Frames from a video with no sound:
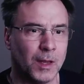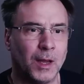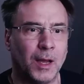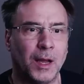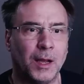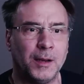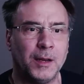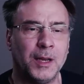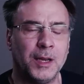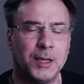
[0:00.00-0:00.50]

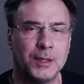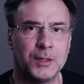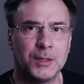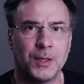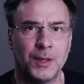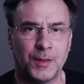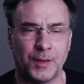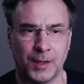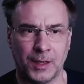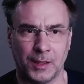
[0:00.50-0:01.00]
And here's
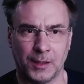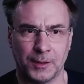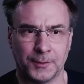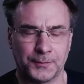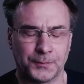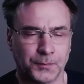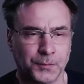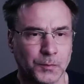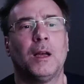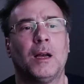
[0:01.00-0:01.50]
the thing.
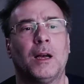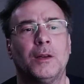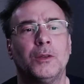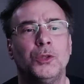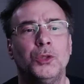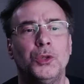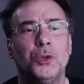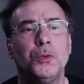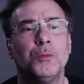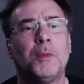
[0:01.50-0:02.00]

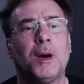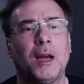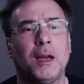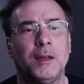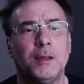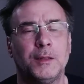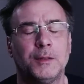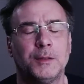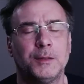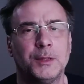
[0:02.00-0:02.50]
you
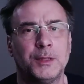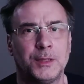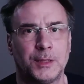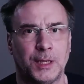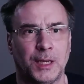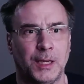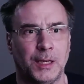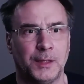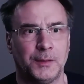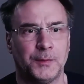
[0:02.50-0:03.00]
might
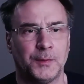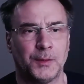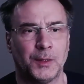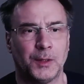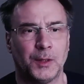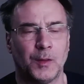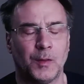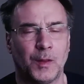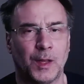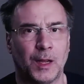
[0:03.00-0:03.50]
say
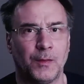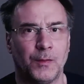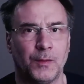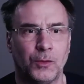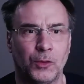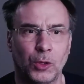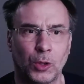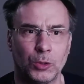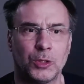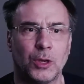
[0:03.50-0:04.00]
that
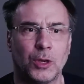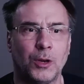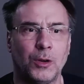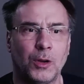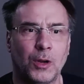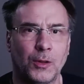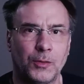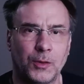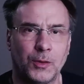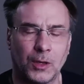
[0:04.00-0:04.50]
those are
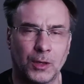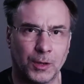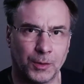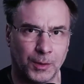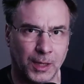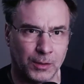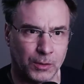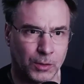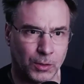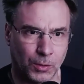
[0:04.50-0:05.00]
not the
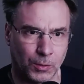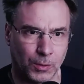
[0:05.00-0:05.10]
correct